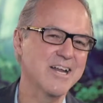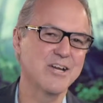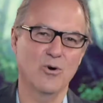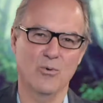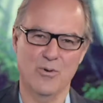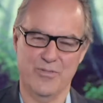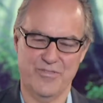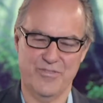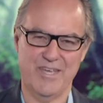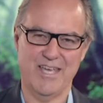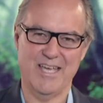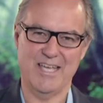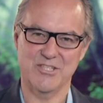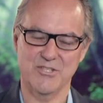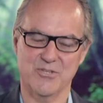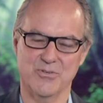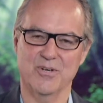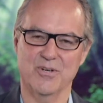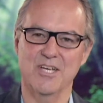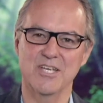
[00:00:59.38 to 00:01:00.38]
what the
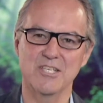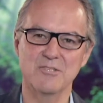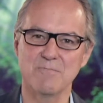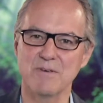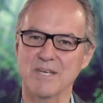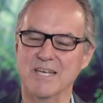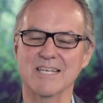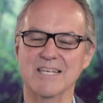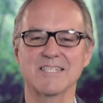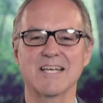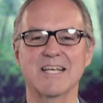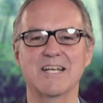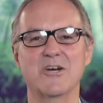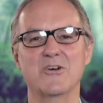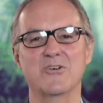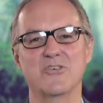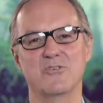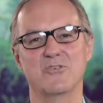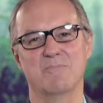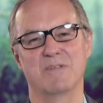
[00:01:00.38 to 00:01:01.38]
answer is because I know
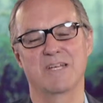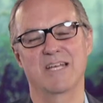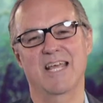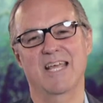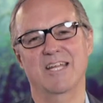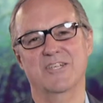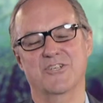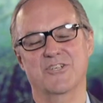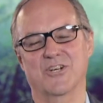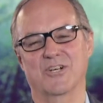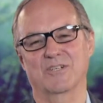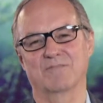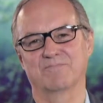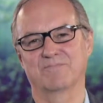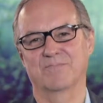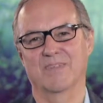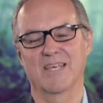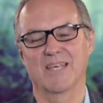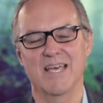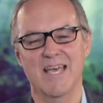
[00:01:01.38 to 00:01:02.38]
human nature.
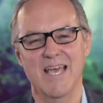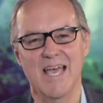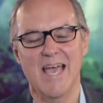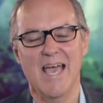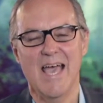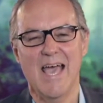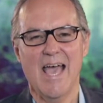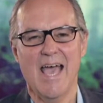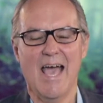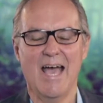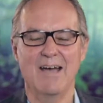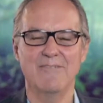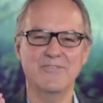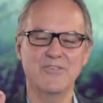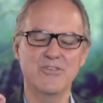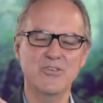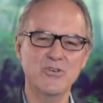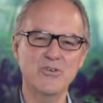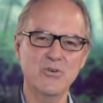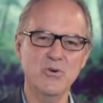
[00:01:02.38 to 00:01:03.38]
Have
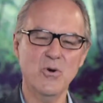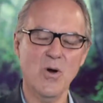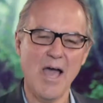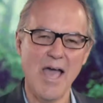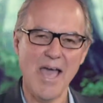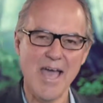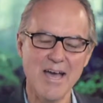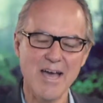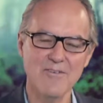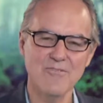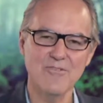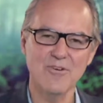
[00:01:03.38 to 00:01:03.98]
you ever